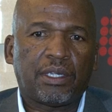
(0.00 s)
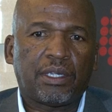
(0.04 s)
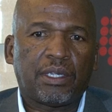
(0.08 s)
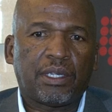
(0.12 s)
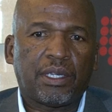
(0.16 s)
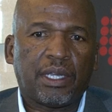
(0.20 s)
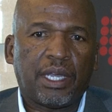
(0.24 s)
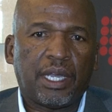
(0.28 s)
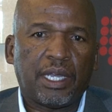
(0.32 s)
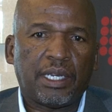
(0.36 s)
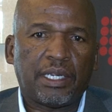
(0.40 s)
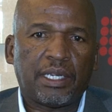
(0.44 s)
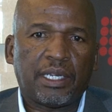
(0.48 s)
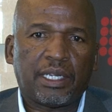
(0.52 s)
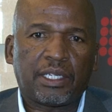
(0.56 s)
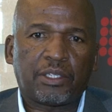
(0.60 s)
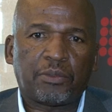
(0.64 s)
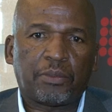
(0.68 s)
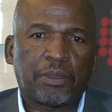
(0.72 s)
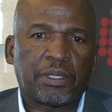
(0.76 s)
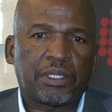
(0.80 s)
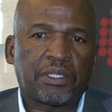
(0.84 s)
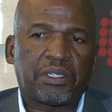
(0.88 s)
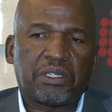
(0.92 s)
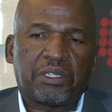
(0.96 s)
and
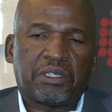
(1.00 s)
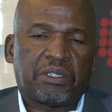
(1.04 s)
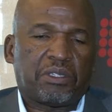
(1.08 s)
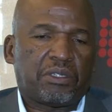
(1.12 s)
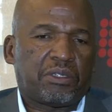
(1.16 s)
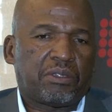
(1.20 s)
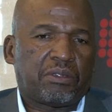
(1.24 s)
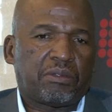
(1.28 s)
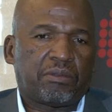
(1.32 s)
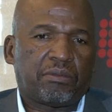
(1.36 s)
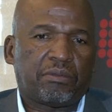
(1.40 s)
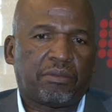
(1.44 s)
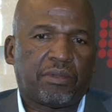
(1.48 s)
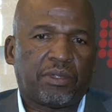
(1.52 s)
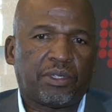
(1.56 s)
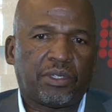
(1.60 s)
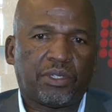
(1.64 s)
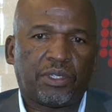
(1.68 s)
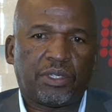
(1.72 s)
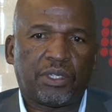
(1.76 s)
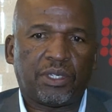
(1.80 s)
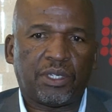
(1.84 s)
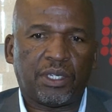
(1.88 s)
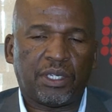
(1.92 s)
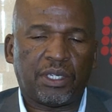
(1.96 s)
expertise.
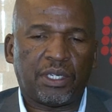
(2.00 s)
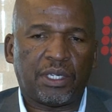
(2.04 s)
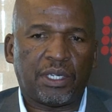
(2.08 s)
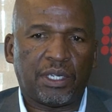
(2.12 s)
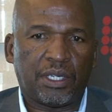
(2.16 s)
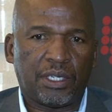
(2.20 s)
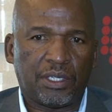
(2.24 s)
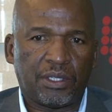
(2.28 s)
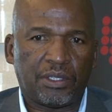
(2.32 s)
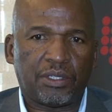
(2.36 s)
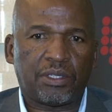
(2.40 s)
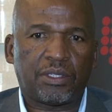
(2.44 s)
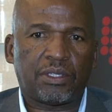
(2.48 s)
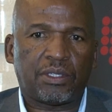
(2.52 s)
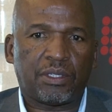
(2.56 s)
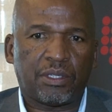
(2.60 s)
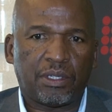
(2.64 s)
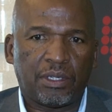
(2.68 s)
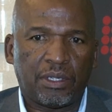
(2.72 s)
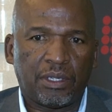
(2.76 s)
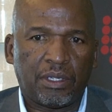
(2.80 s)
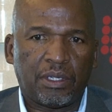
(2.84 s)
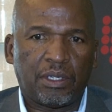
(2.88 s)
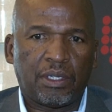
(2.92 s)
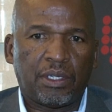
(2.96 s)
She is
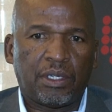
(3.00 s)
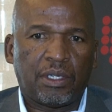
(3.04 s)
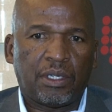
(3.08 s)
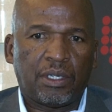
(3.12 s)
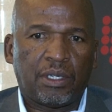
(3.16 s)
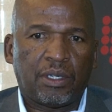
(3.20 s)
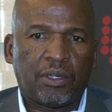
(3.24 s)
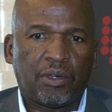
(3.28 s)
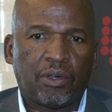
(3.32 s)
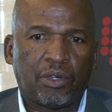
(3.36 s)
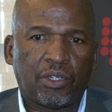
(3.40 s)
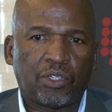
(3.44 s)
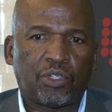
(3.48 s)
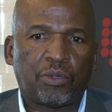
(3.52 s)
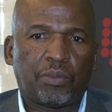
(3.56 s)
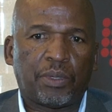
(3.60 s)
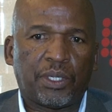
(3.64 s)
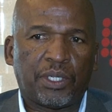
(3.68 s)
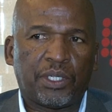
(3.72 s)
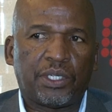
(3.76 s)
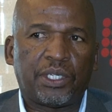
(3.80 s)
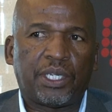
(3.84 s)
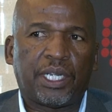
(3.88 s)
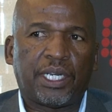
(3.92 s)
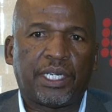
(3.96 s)
going to be
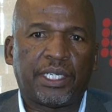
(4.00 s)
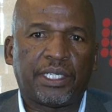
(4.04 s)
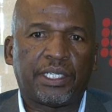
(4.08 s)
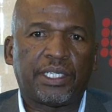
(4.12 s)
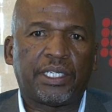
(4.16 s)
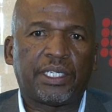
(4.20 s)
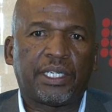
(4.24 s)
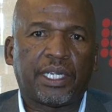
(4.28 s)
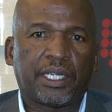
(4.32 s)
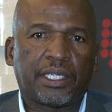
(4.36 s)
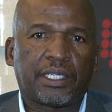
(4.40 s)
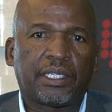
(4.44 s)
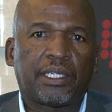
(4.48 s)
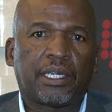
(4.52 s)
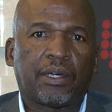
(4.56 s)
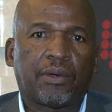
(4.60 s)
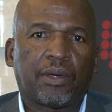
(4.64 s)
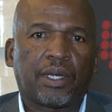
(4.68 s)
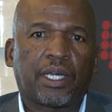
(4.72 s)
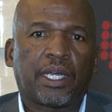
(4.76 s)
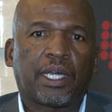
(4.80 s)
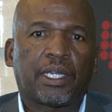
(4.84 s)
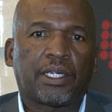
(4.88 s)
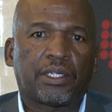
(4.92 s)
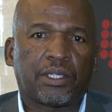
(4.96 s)
dearly needed in our
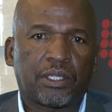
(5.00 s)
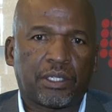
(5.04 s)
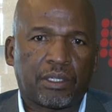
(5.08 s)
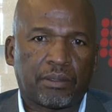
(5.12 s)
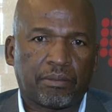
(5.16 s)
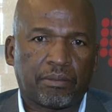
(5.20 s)
country.